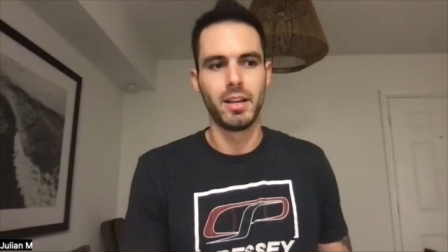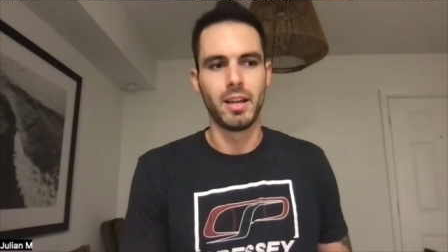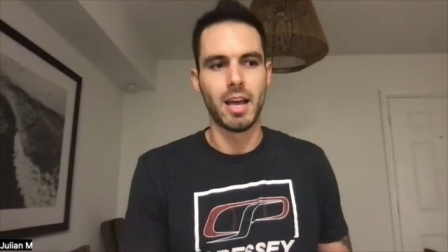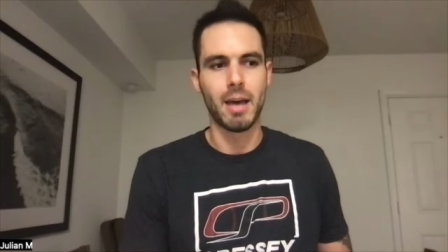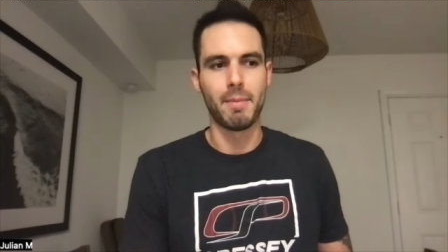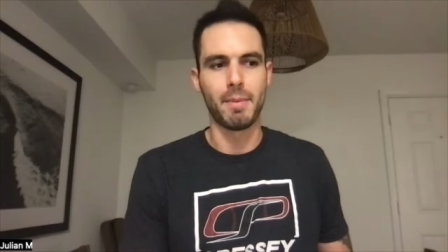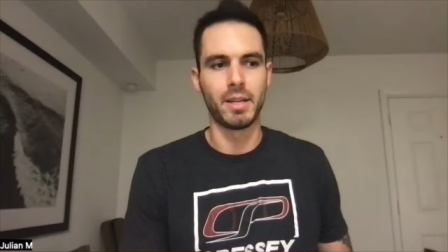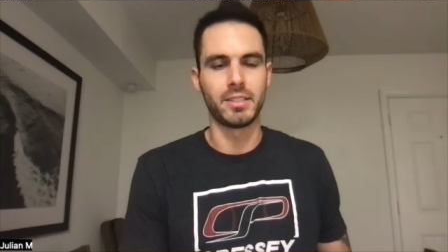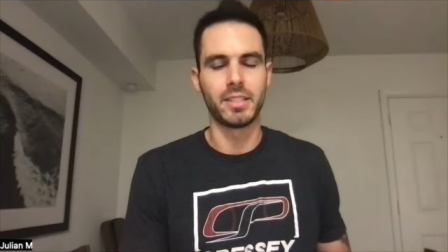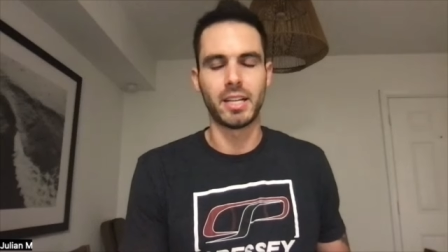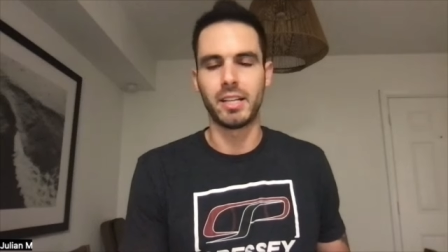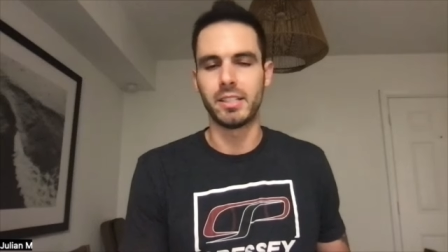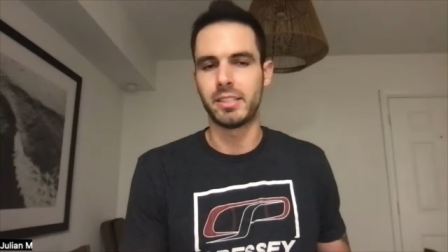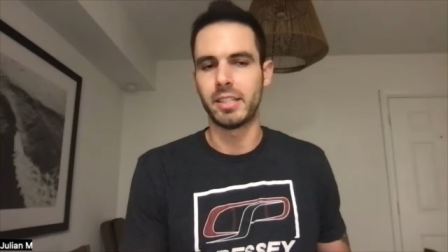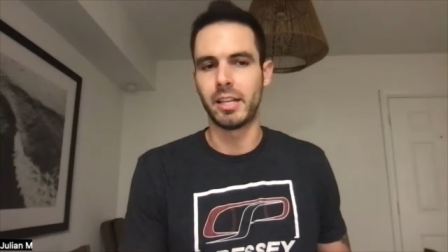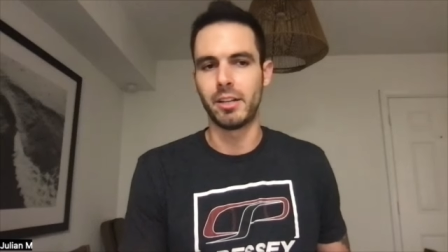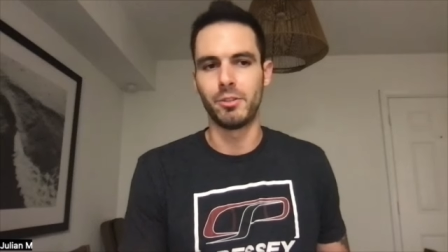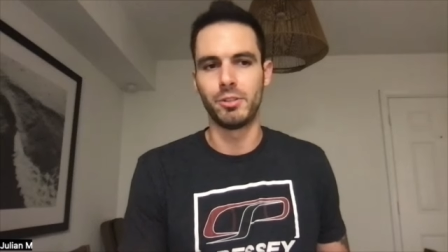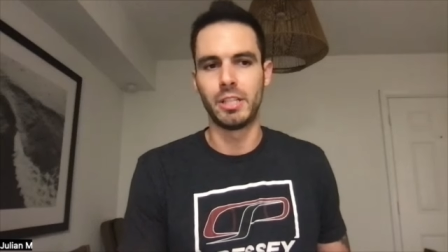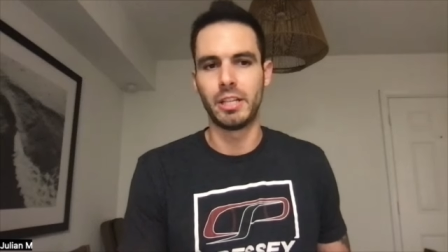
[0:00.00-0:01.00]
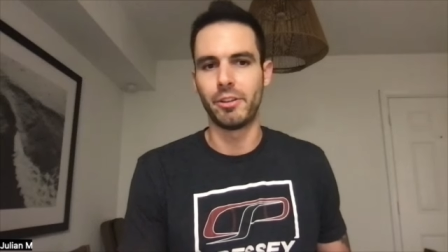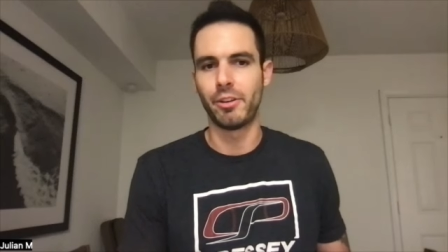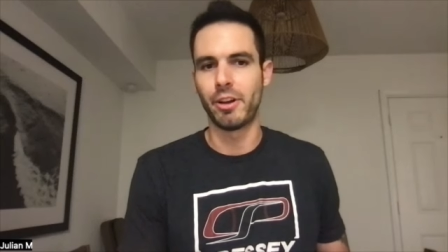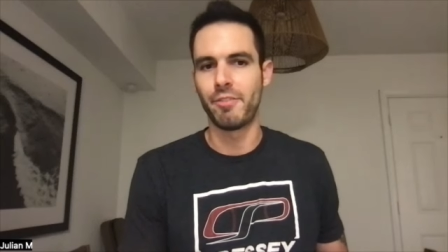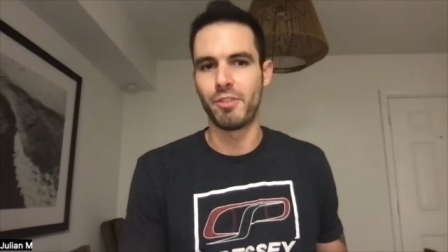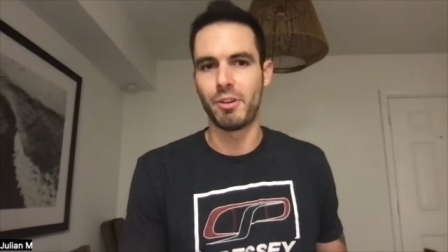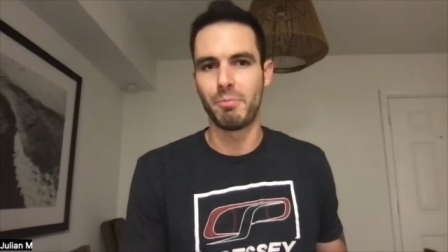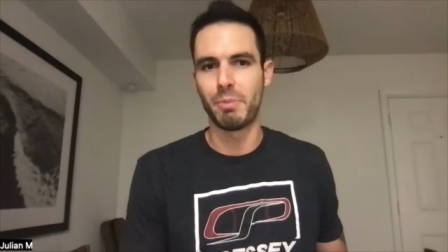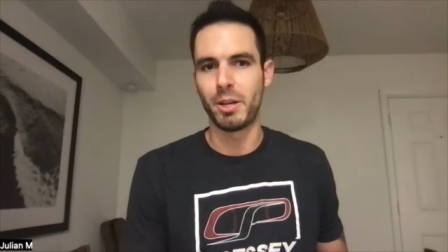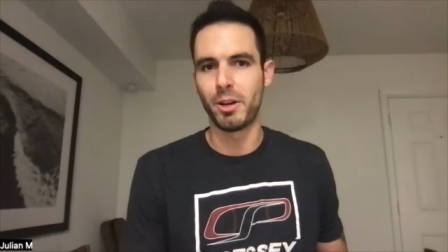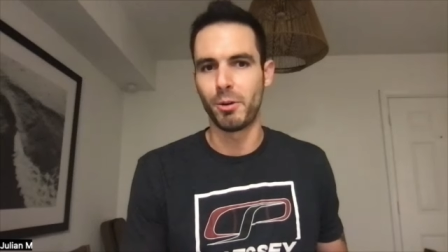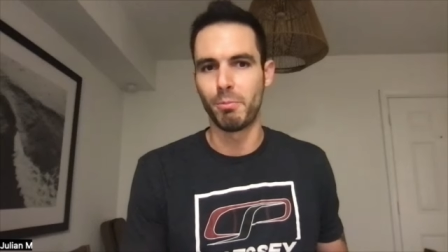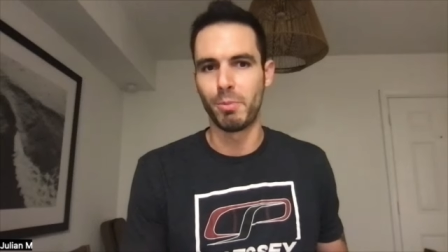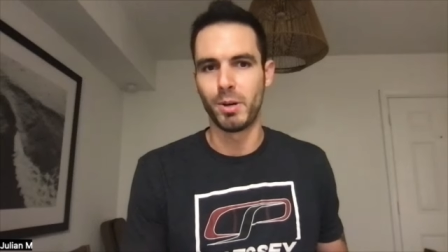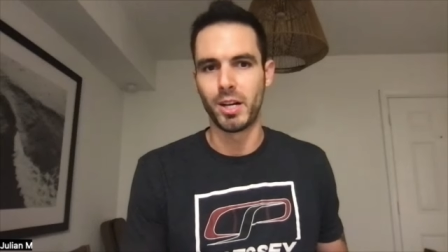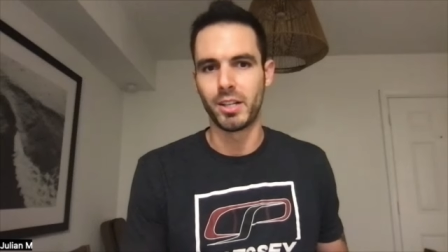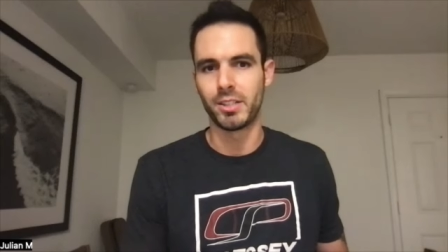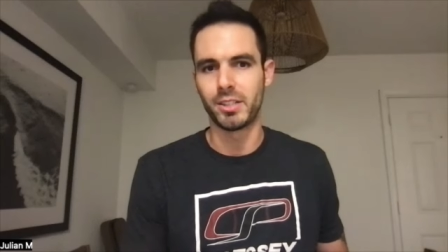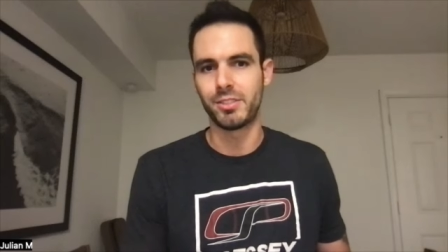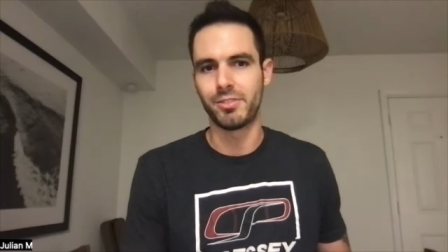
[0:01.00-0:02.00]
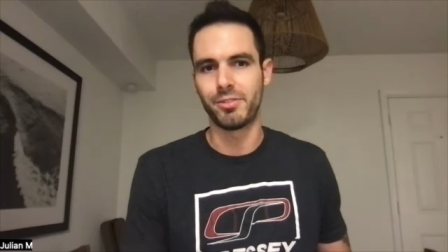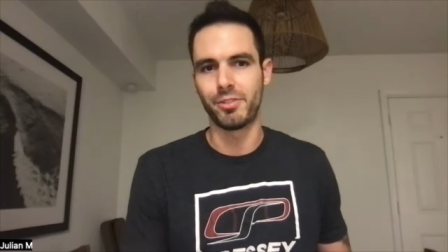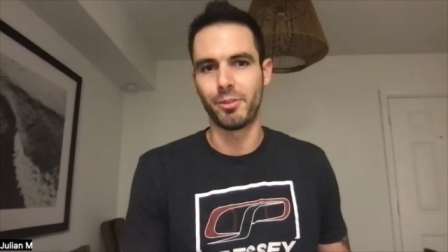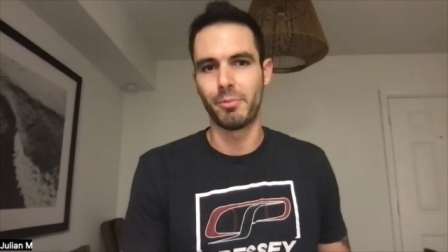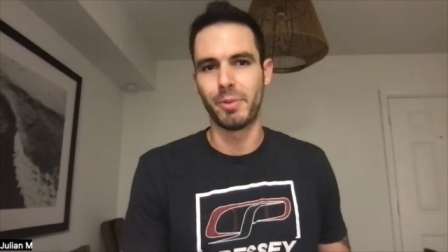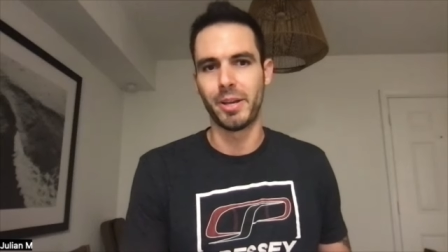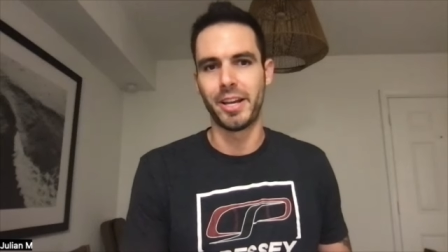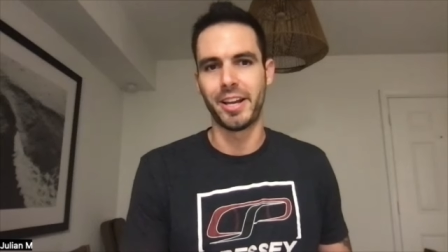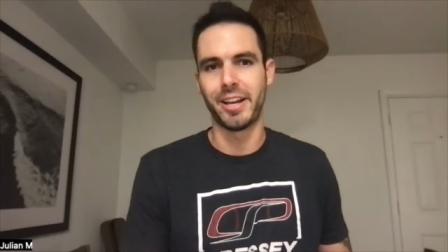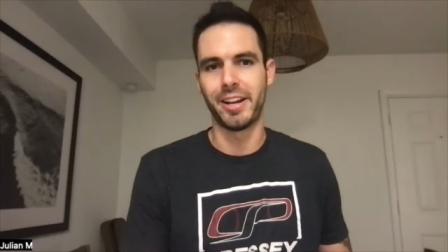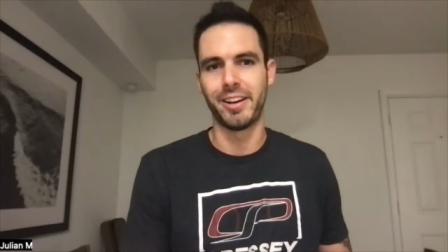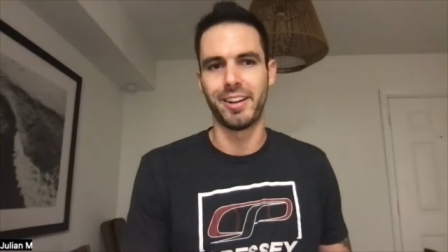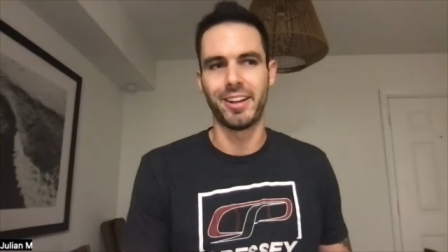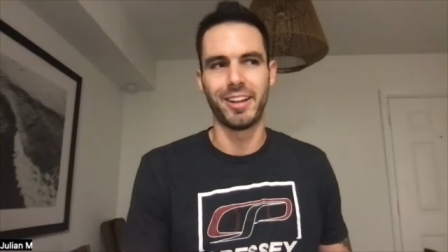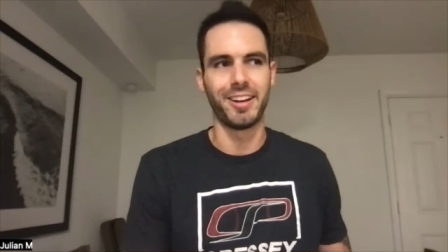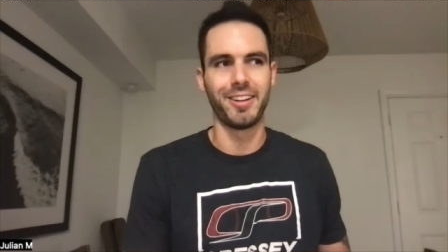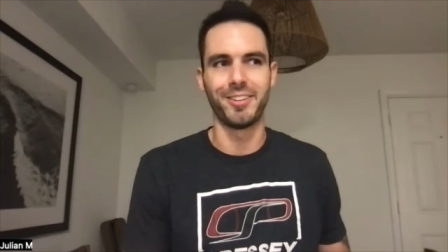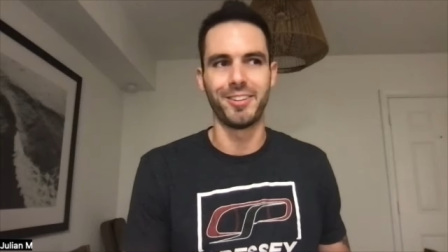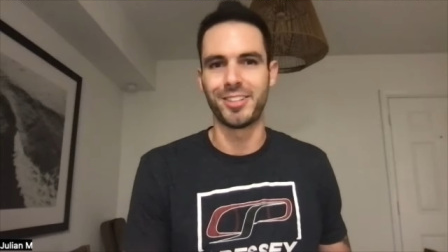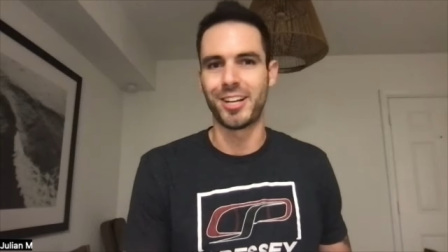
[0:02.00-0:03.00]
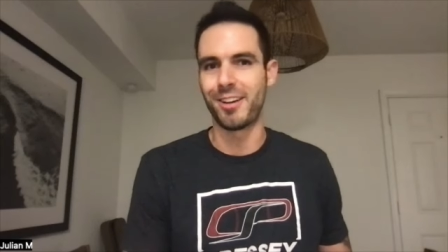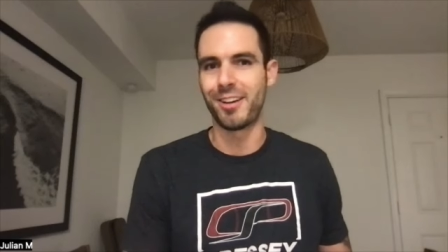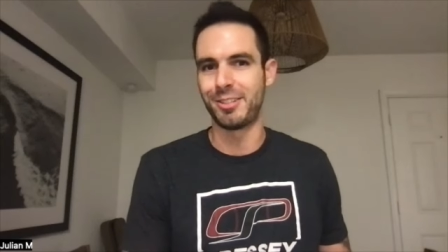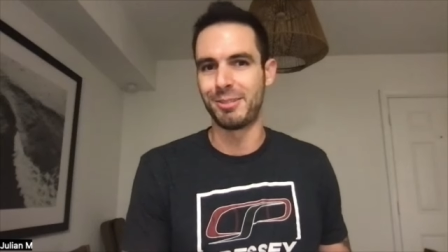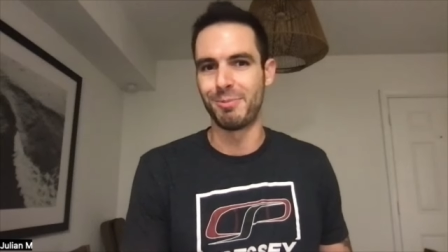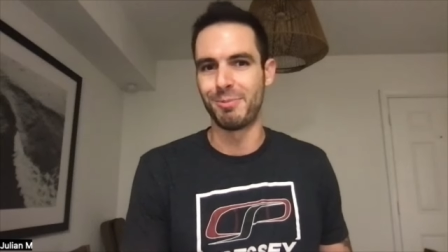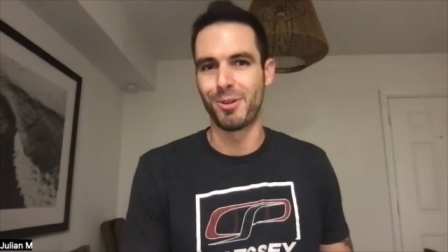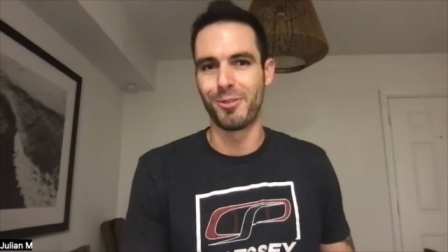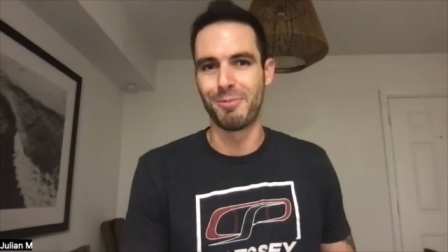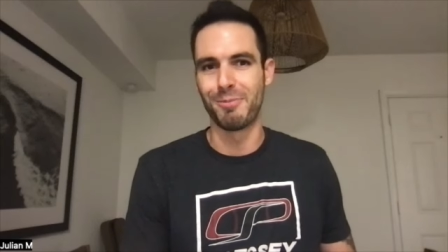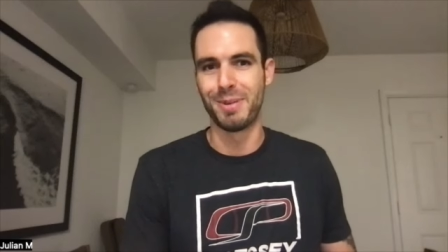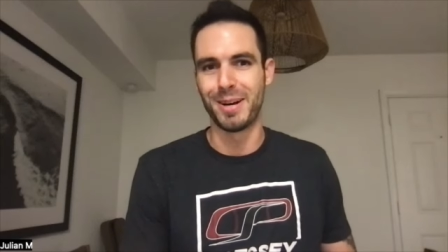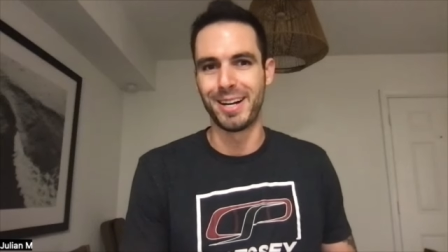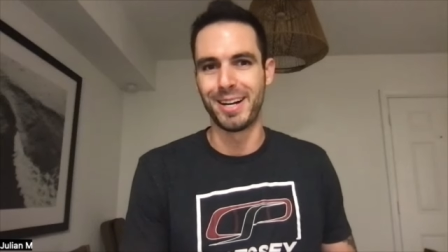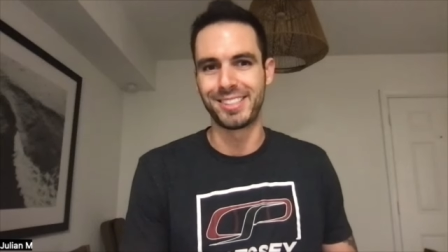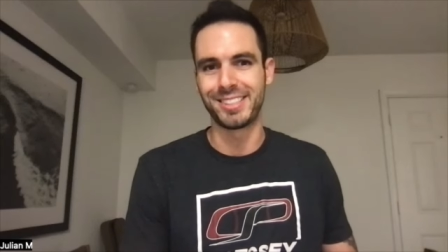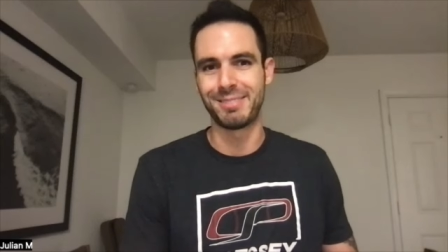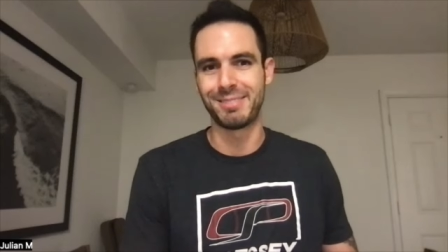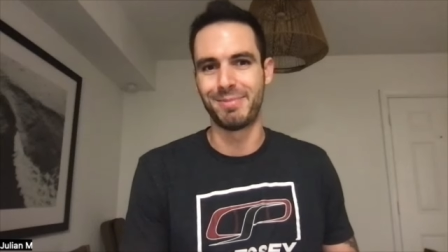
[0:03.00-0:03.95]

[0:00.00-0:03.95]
I mean, as I said, it was either MVP or bust for me, mm-hmm. and it was obviously more of a bust,